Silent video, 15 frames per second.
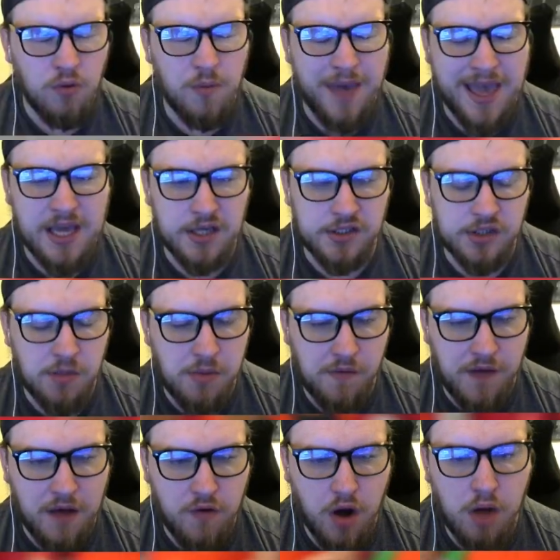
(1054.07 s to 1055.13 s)
make a sub
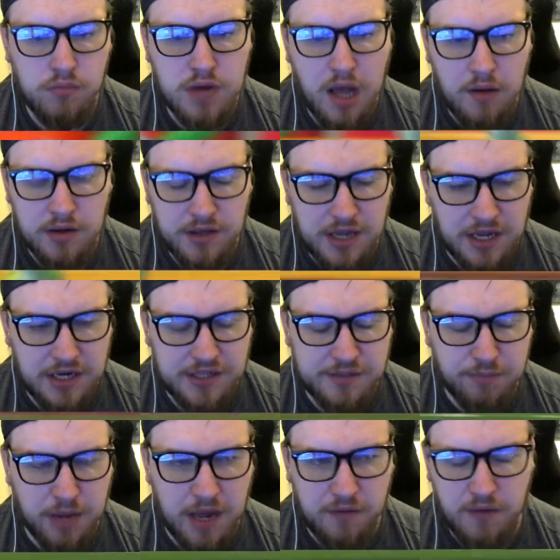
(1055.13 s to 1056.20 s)
of our own now. And Didi's
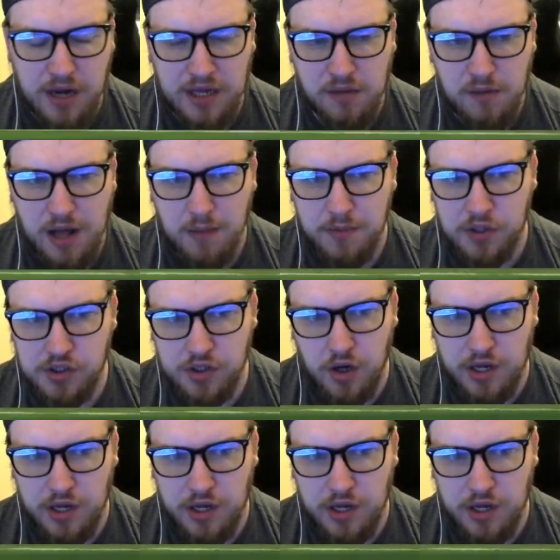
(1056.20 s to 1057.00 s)
played really well, but he's on a